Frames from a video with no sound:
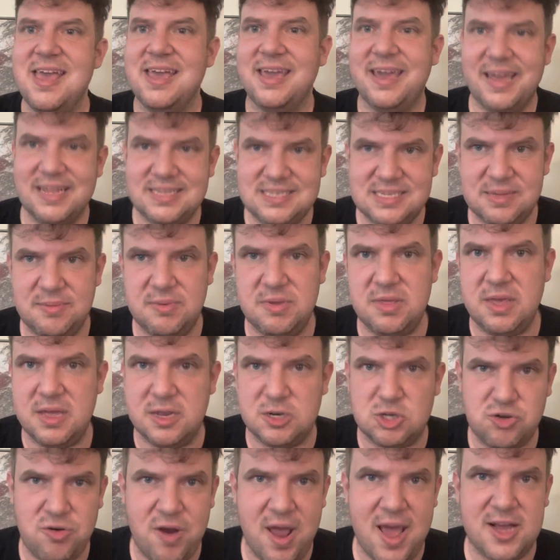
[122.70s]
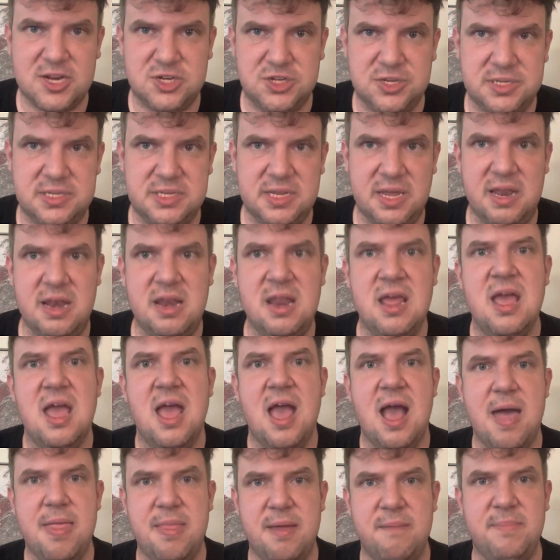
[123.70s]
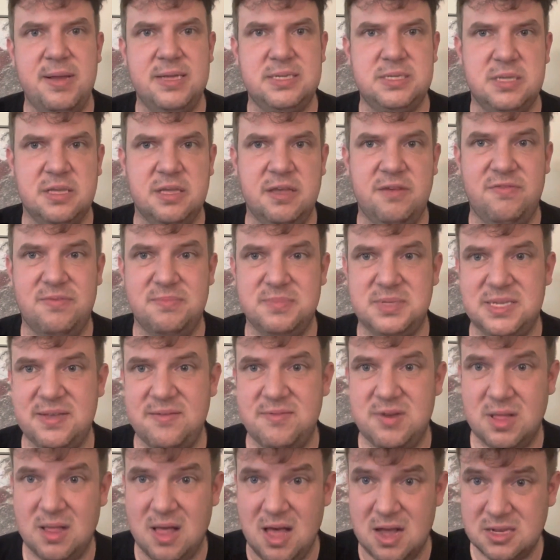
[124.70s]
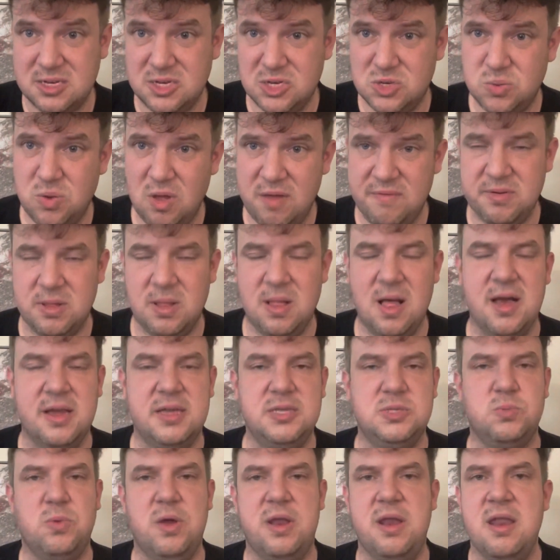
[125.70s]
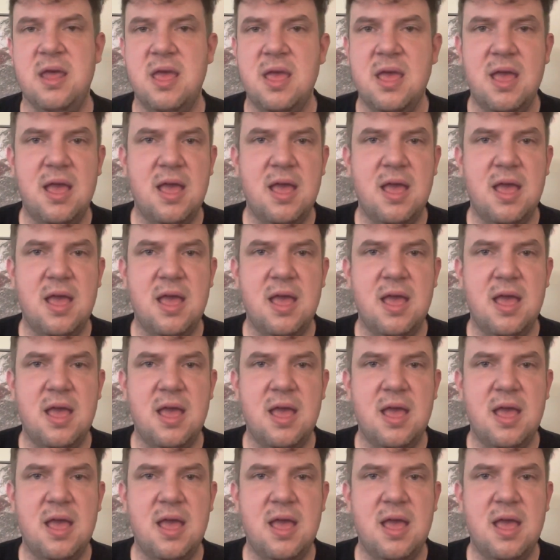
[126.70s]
get some of the attractions in, and then basically from 7 o'clock to 12 o'clock is when